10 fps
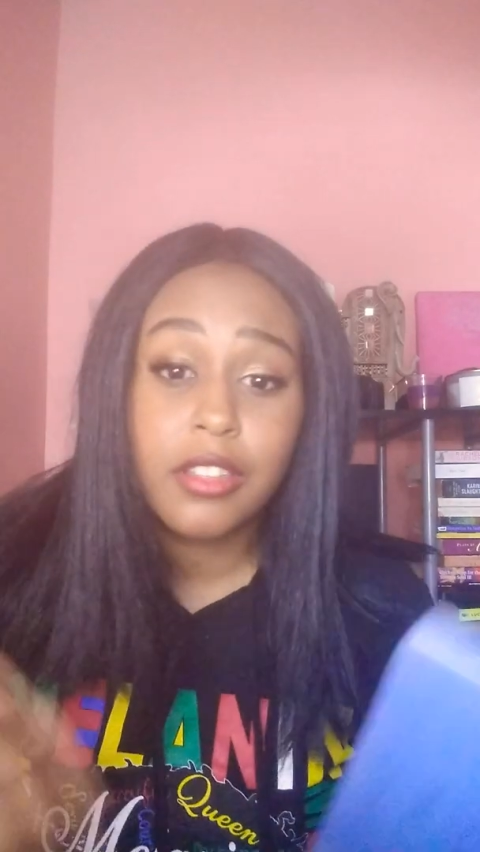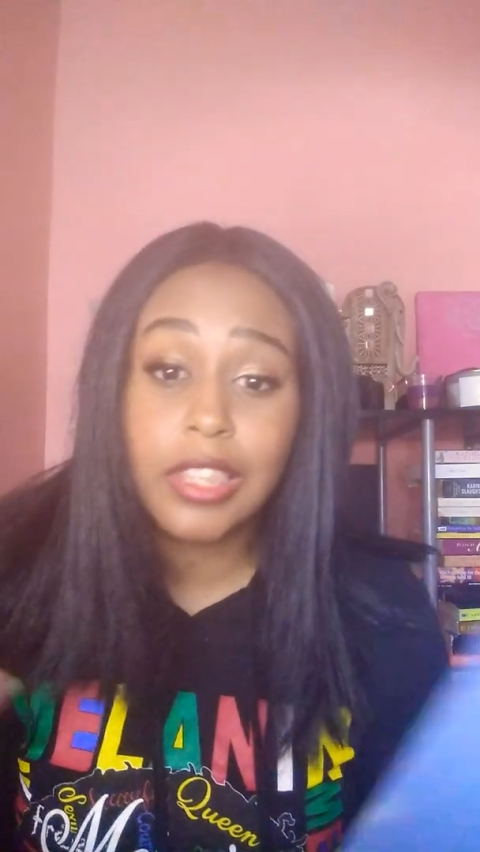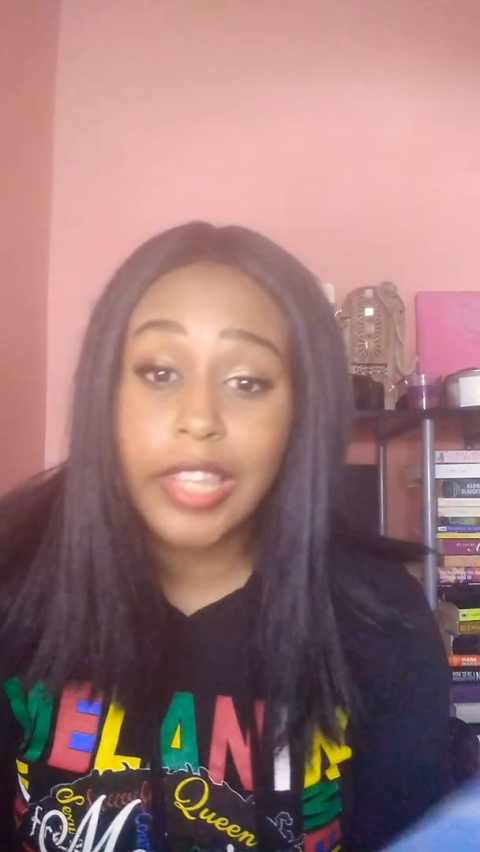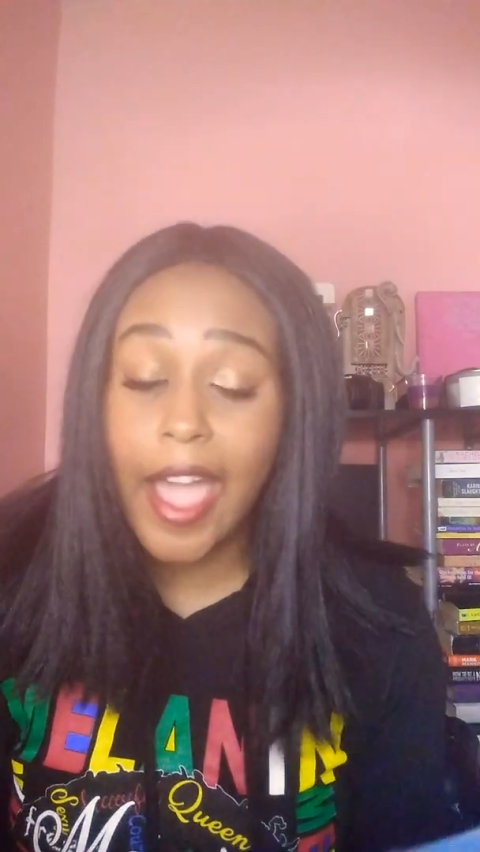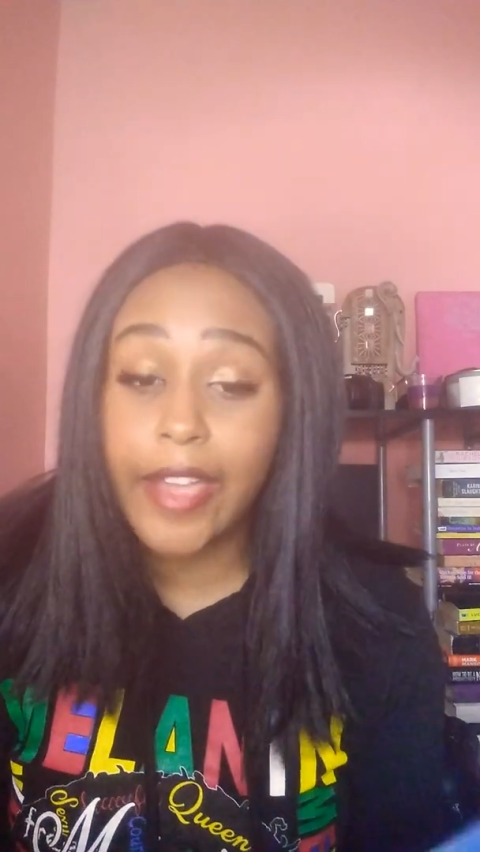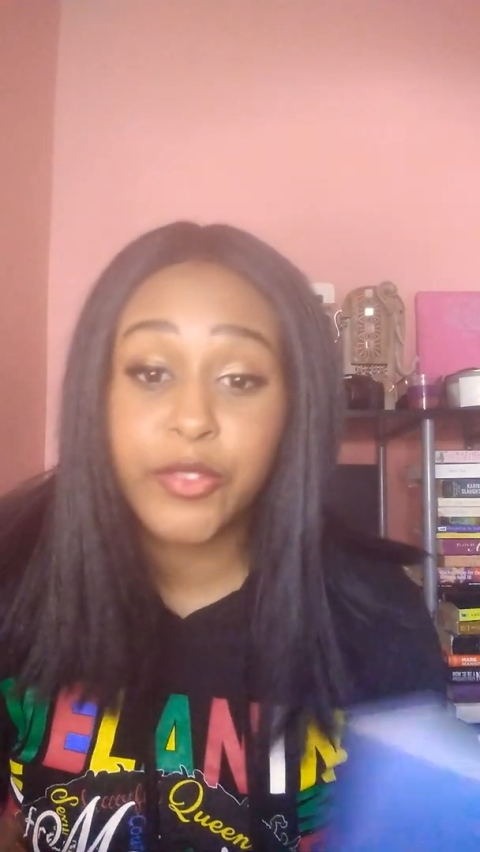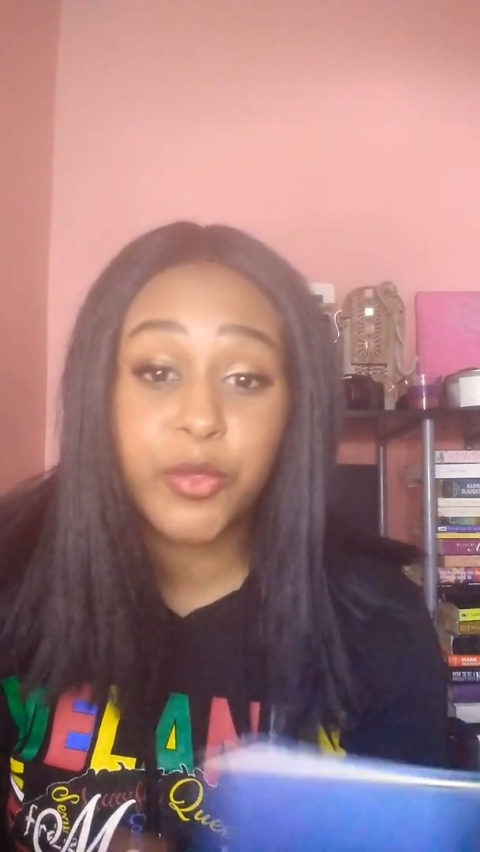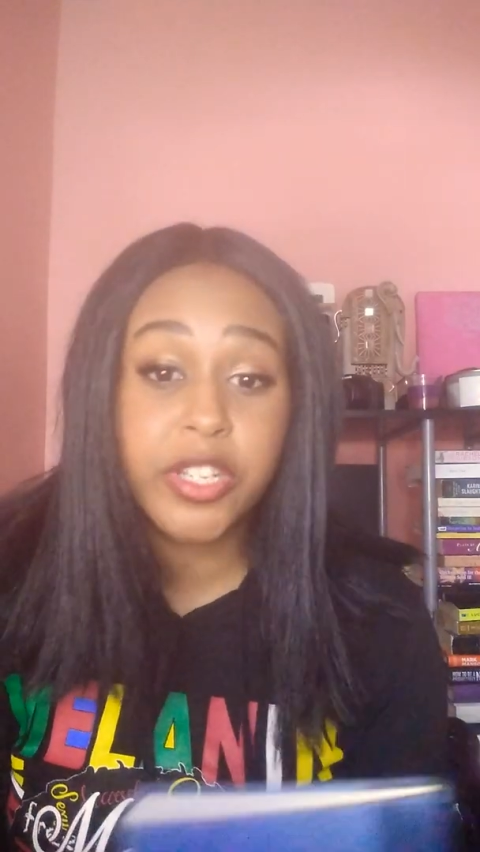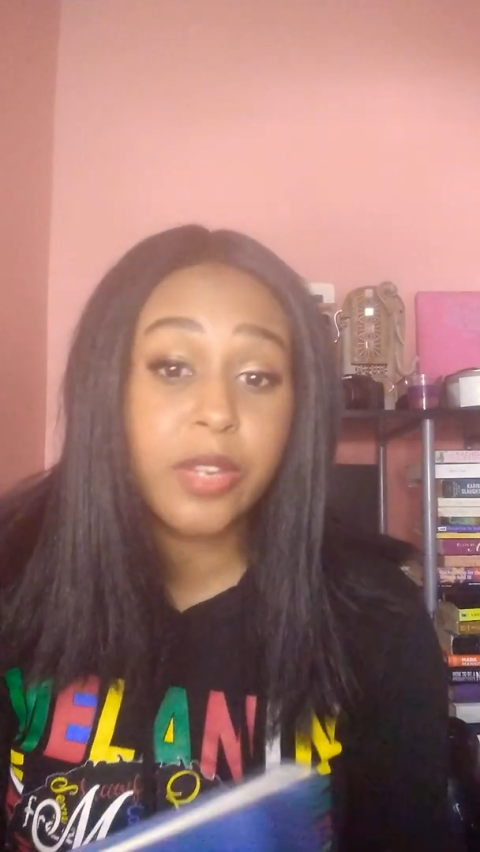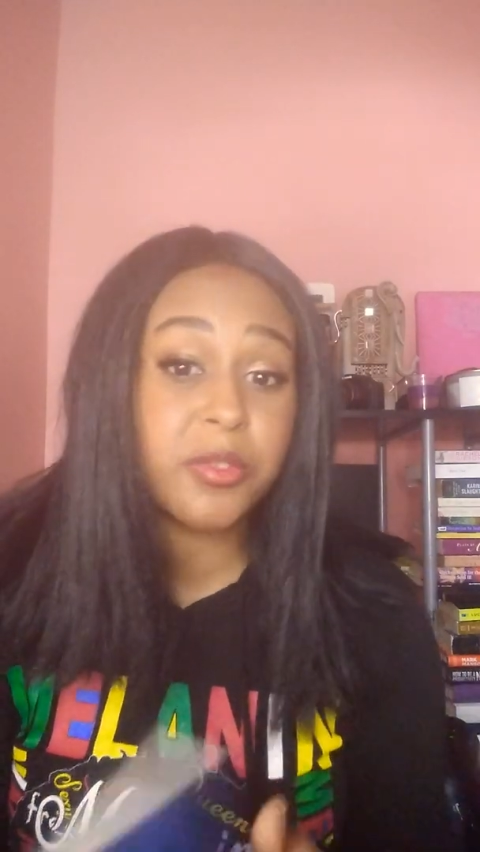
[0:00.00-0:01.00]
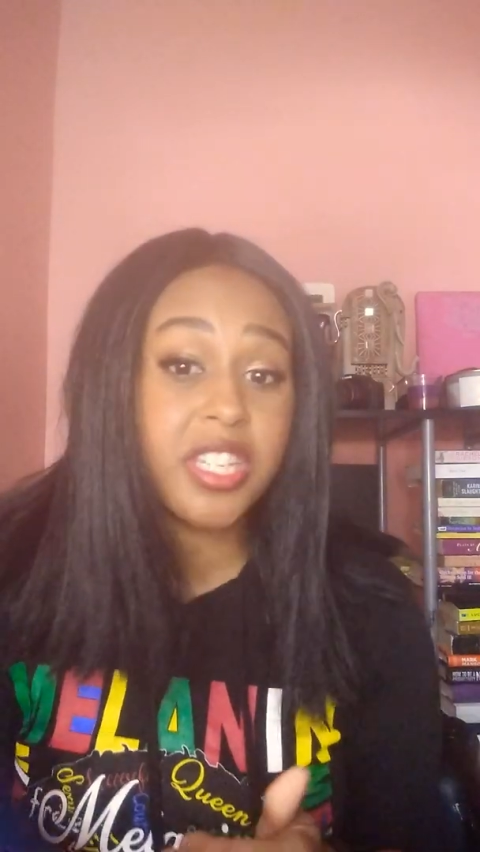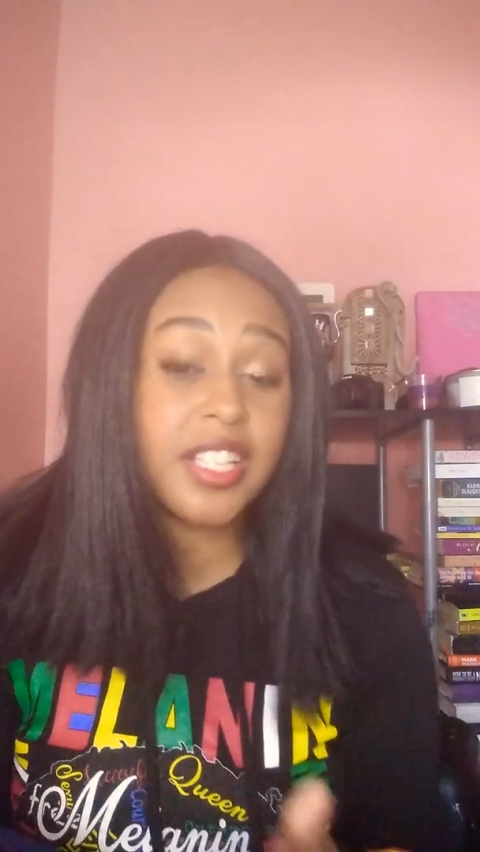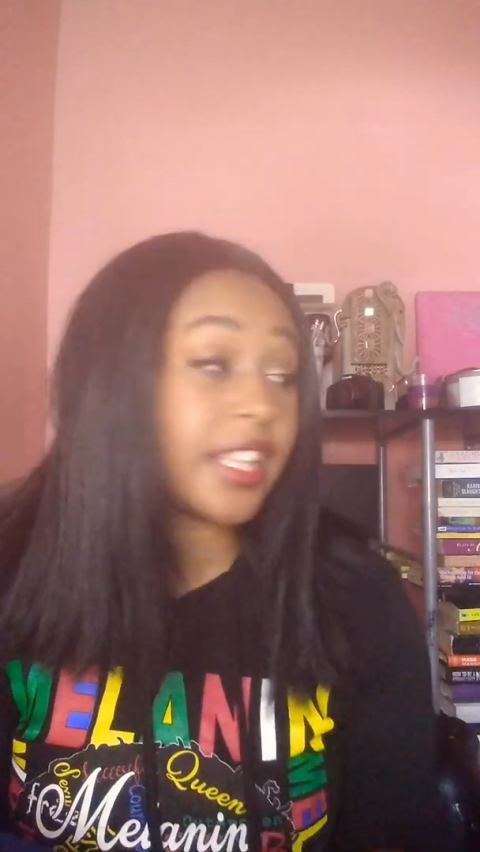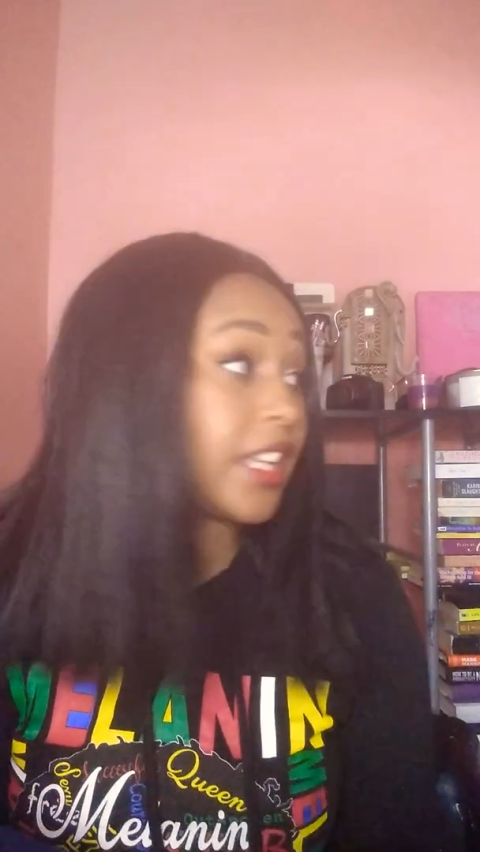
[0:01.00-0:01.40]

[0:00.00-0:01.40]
life when she was just